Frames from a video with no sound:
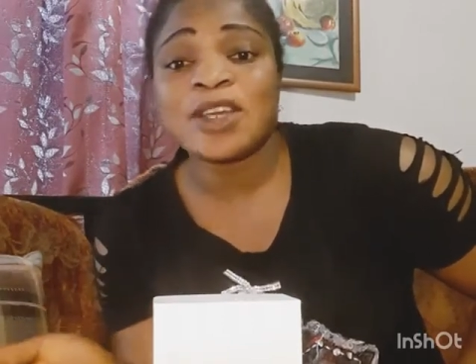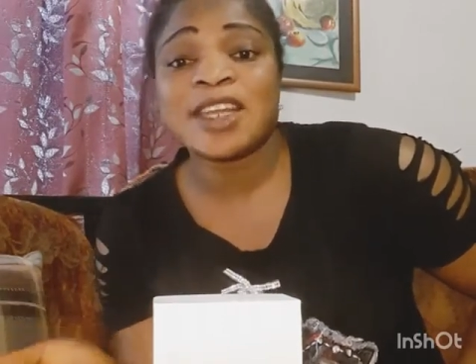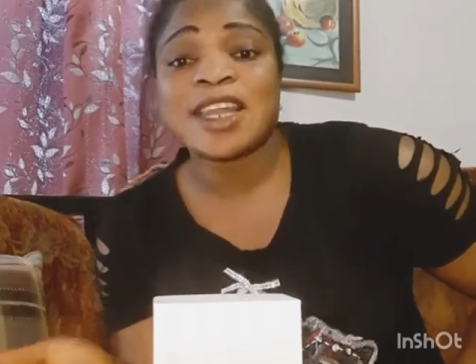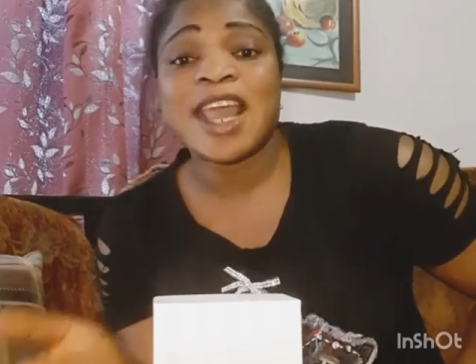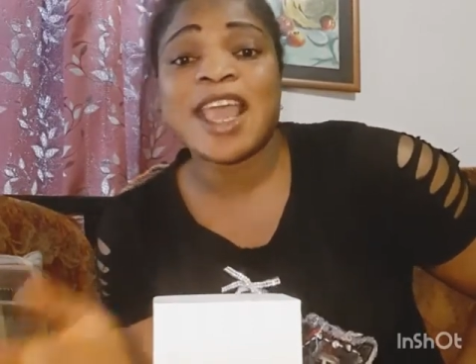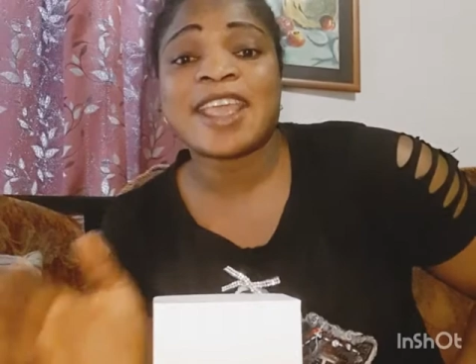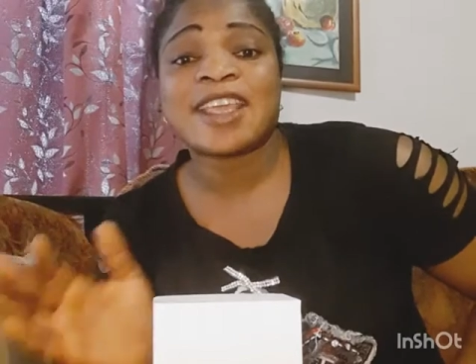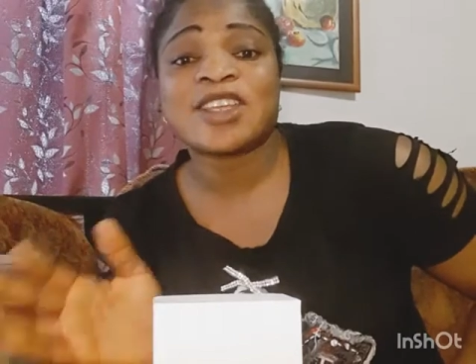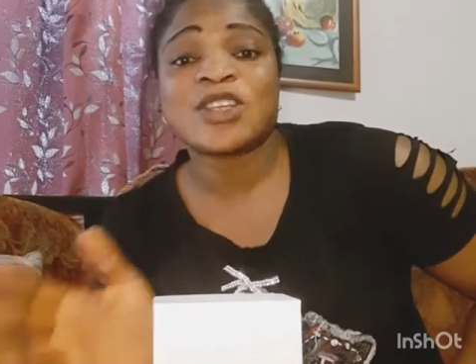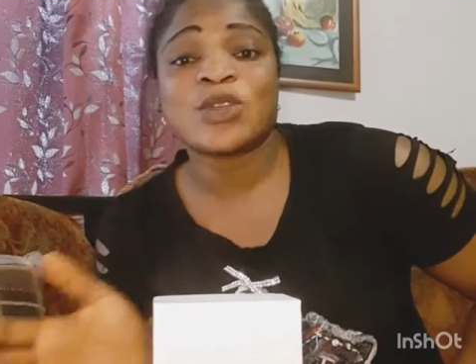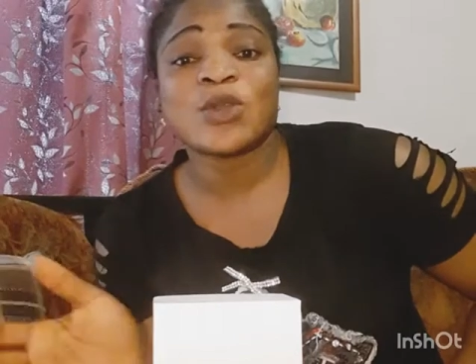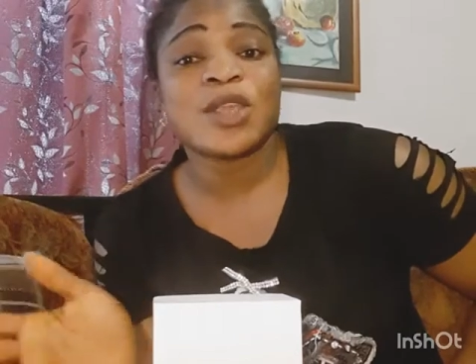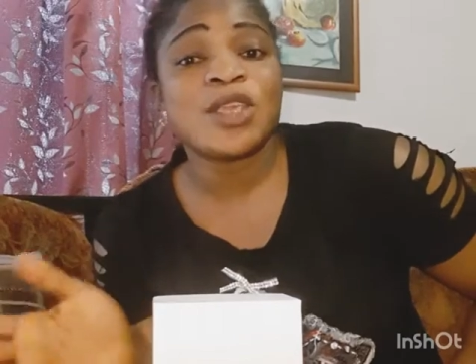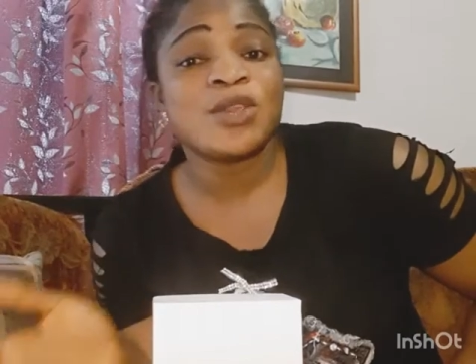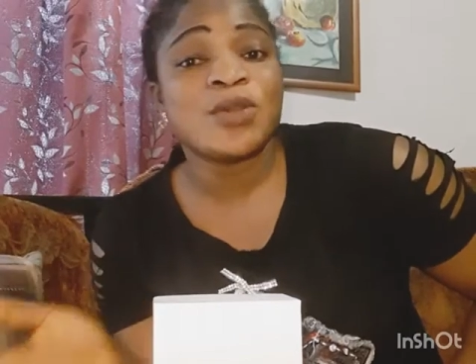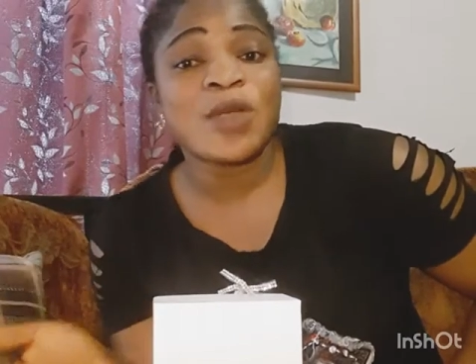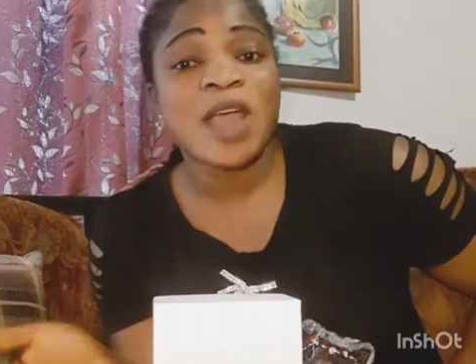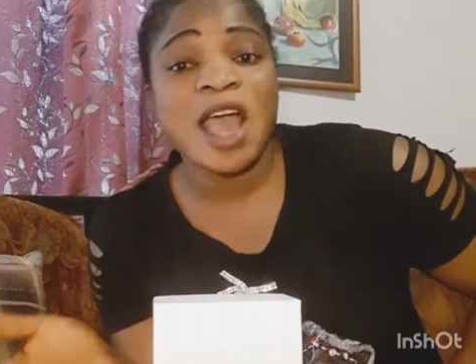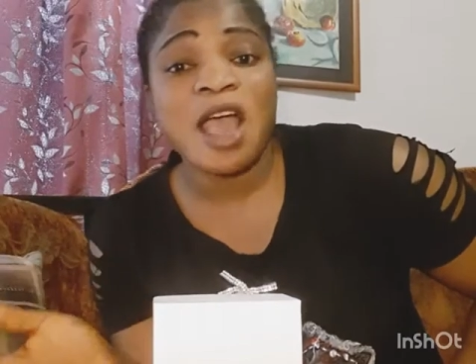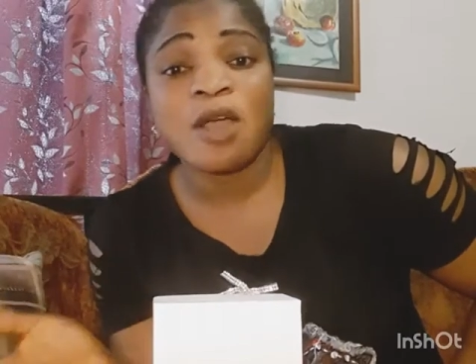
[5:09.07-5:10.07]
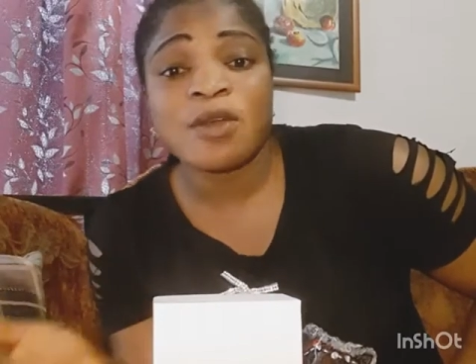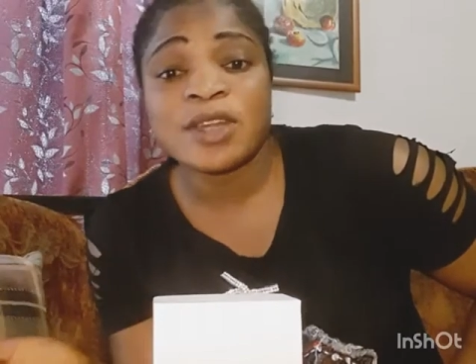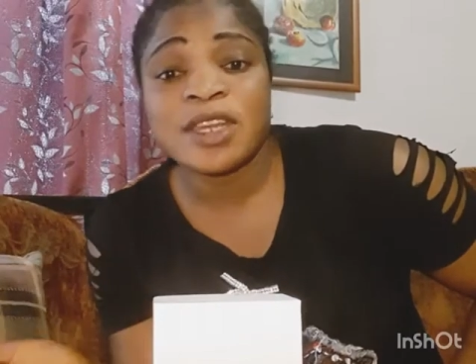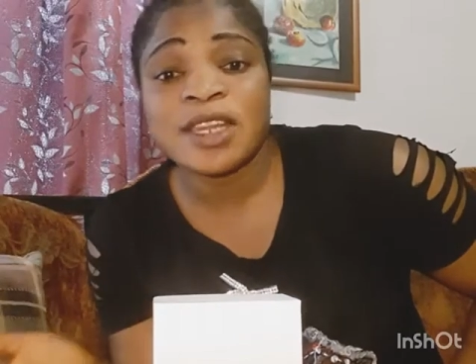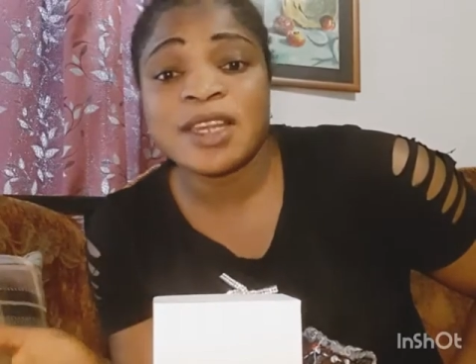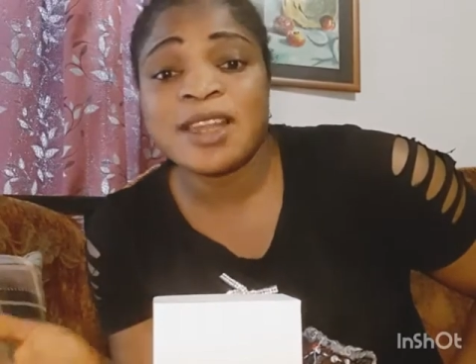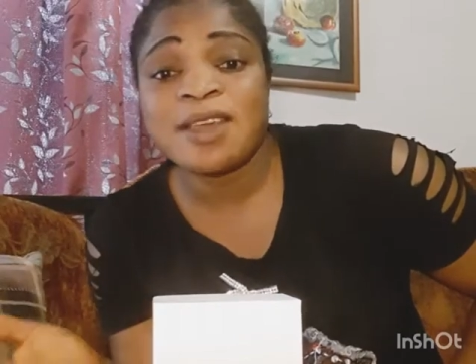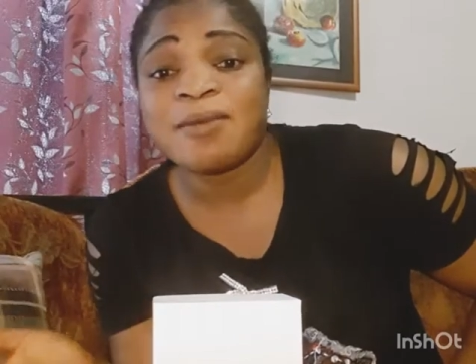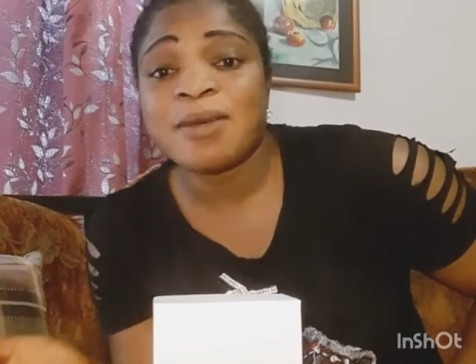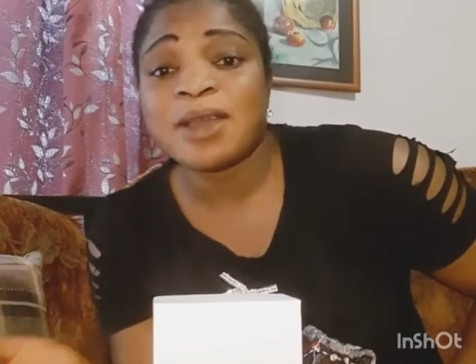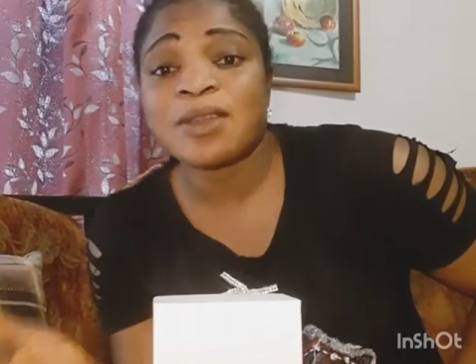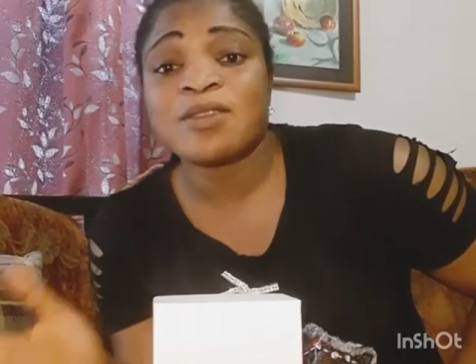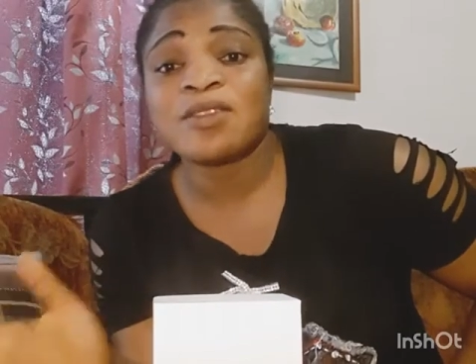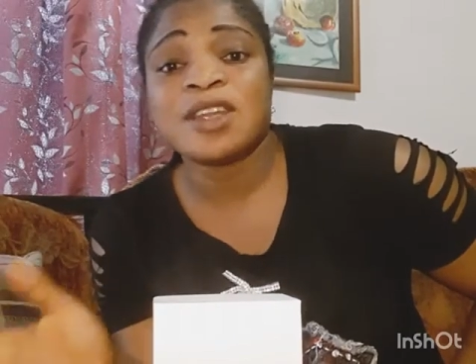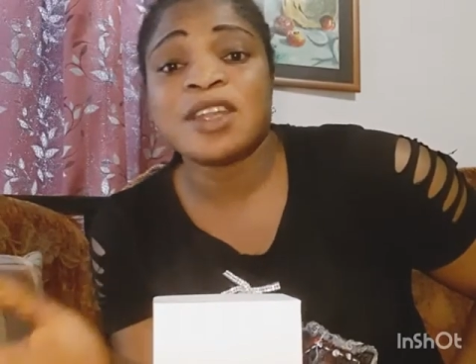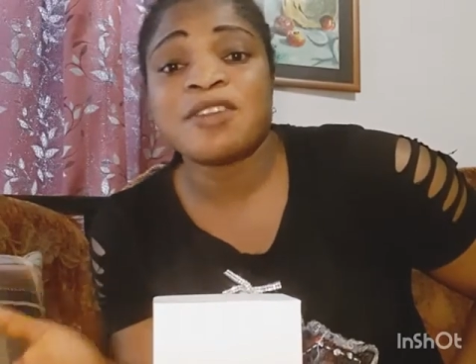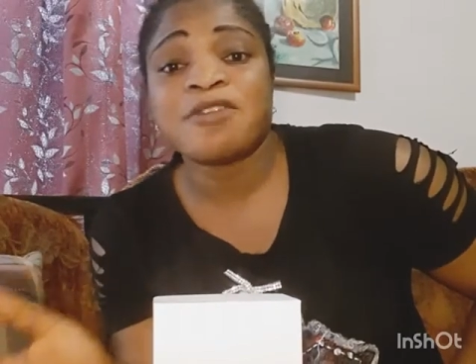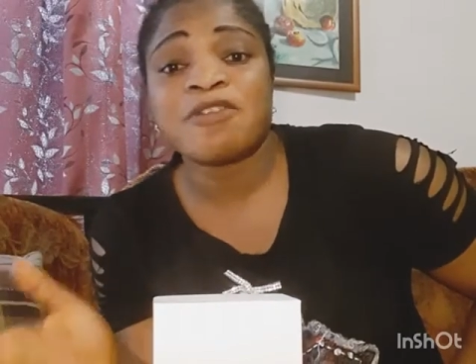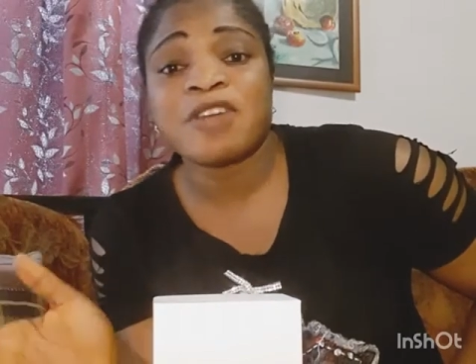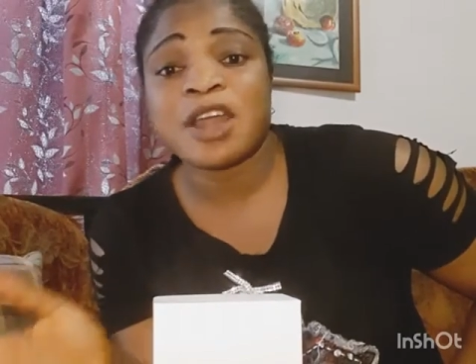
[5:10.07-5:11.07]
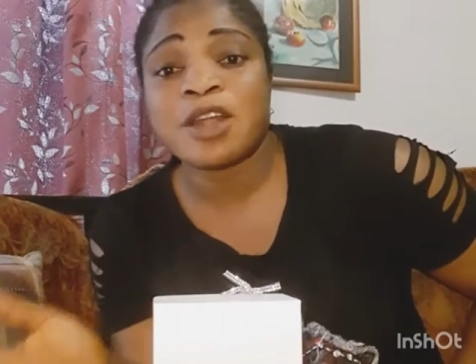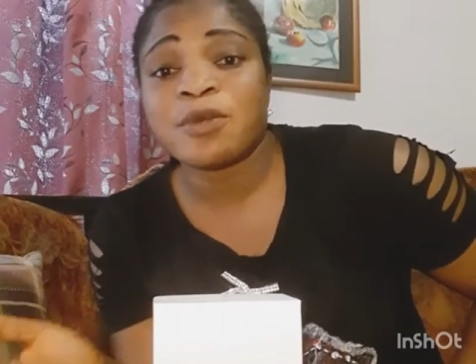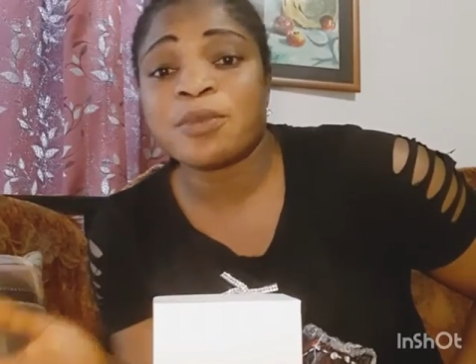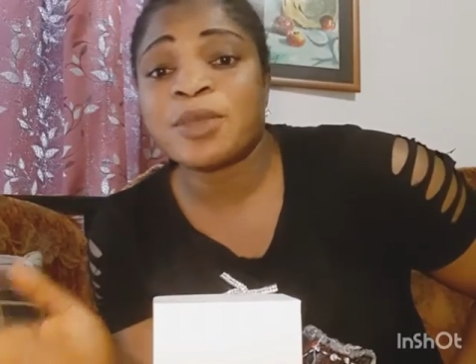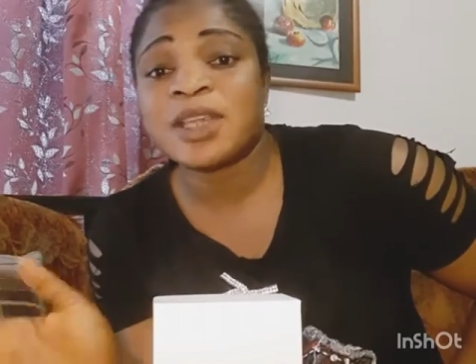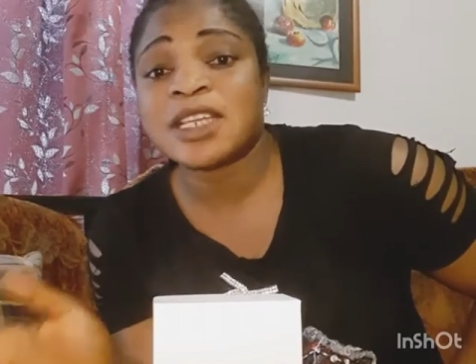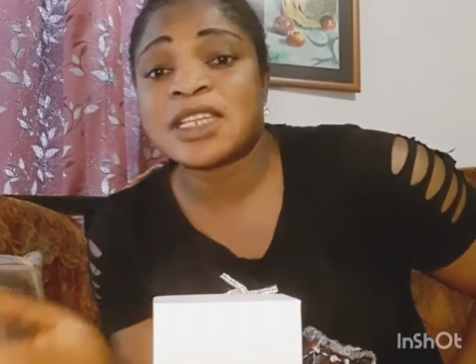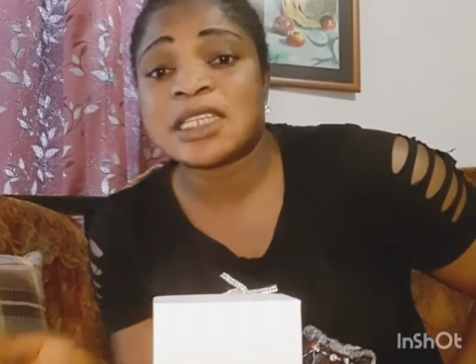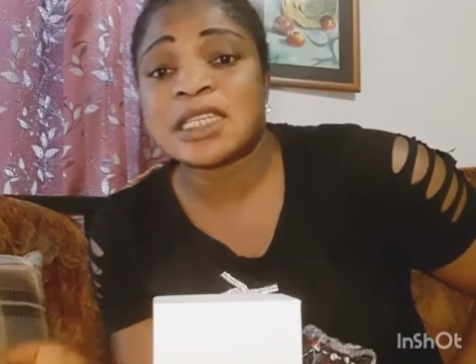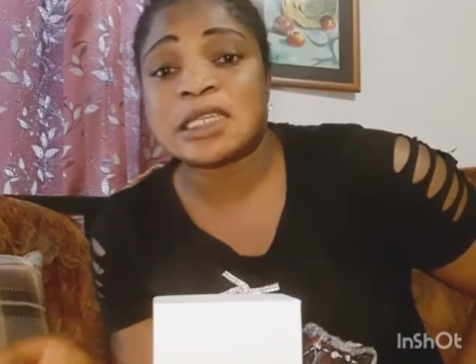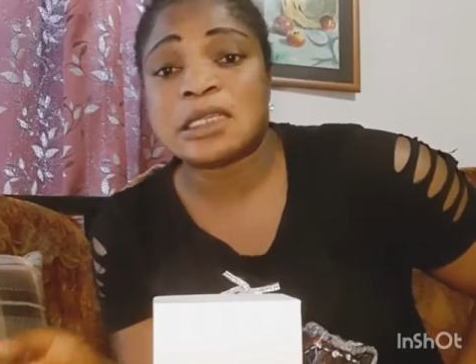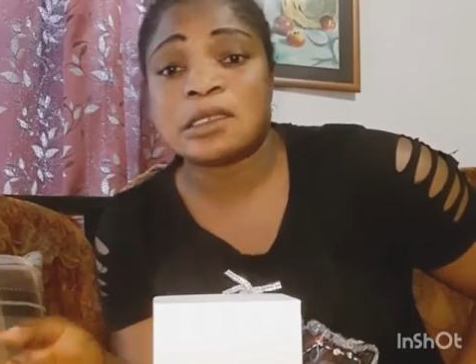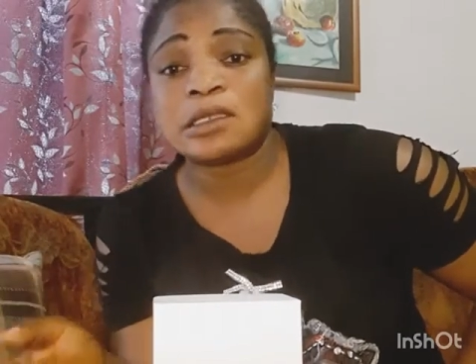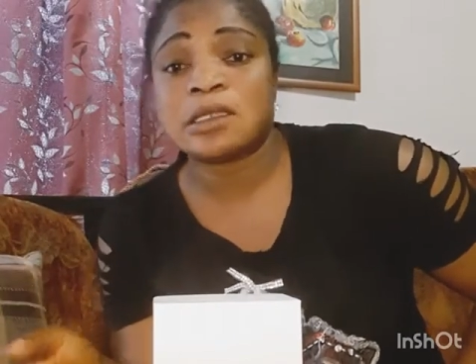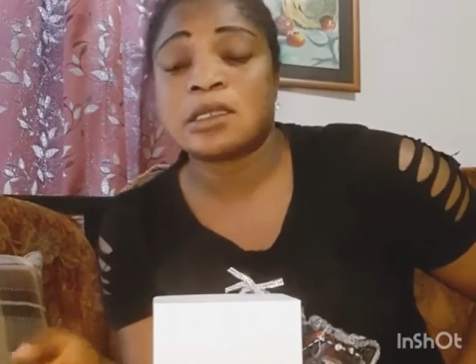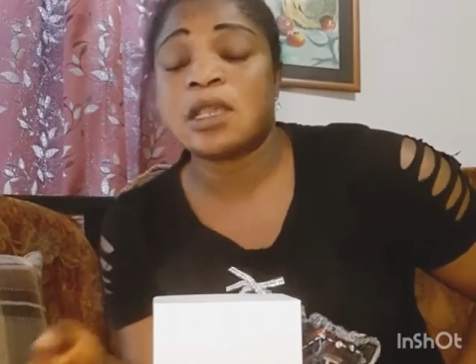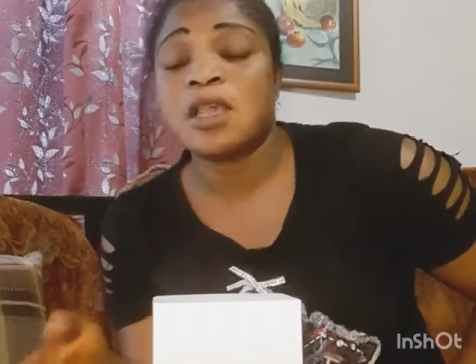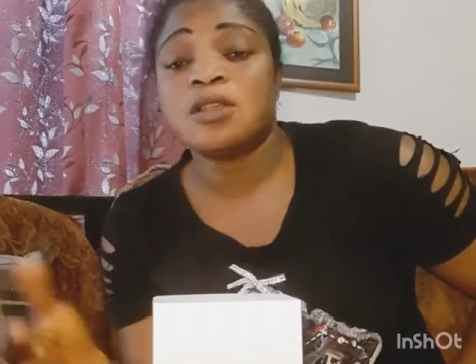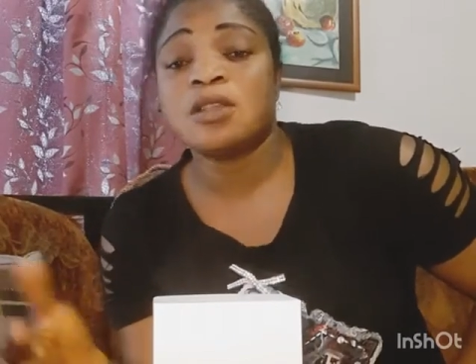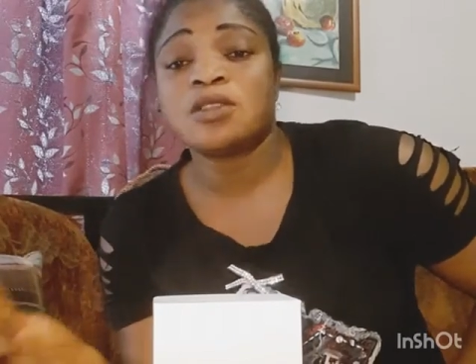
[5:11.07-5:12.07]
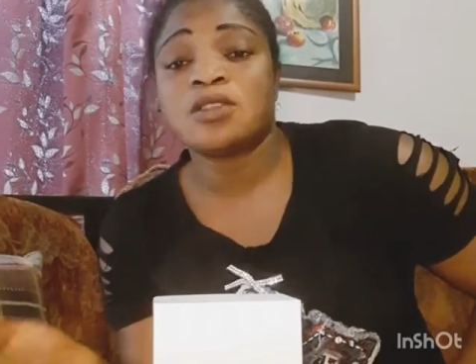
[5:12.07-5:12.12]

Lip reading: like showing you how the Lebanon environment is.